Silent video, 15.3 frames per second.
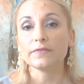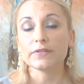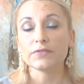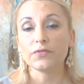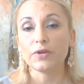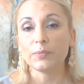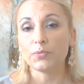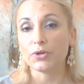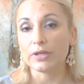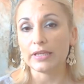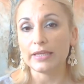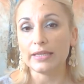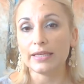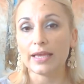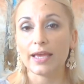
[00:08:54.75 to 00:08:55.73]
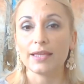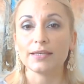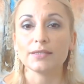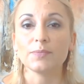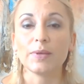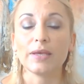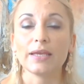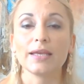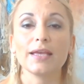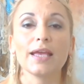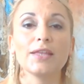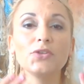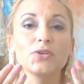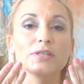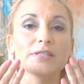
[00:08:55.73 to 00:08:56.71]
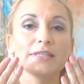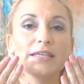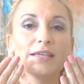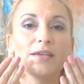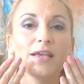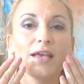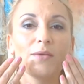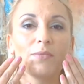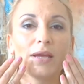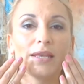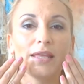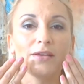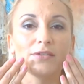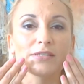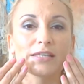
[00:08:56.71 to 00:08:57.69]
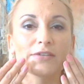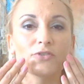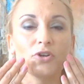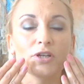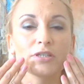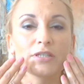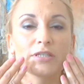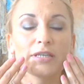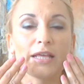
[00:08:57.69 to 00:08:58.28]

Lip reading: It's very pretty and pink, and you can see my nails. I've got